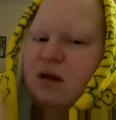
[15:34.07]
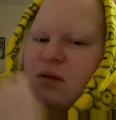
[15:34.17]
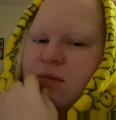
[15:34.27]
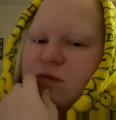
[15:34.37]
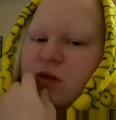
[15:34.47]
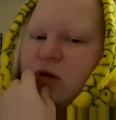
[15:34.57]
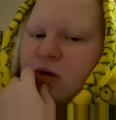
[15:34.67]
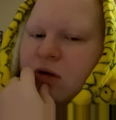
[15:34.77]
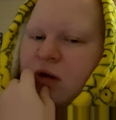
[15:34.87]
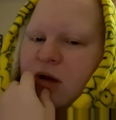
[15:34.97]

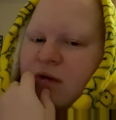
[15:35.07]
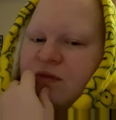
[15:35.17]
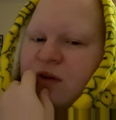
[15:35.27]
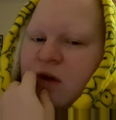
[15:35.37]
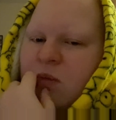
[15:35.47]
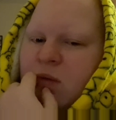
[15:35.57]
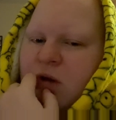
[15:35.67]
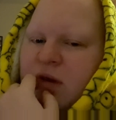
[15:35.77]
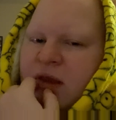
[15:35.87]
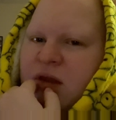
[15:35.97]
So I forgot
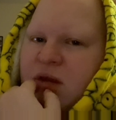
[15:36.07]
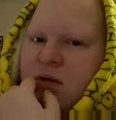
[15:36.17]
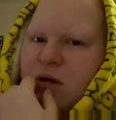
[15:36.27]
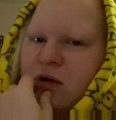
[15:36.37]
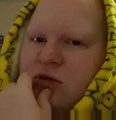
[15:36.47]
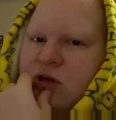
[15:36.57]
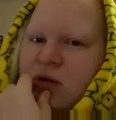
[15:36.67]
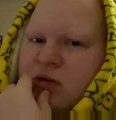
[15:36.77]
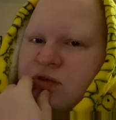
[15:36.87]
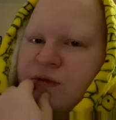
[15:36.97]
what he got
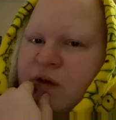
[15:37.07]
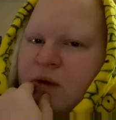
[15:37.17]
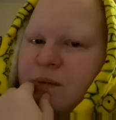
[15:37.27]
charged for.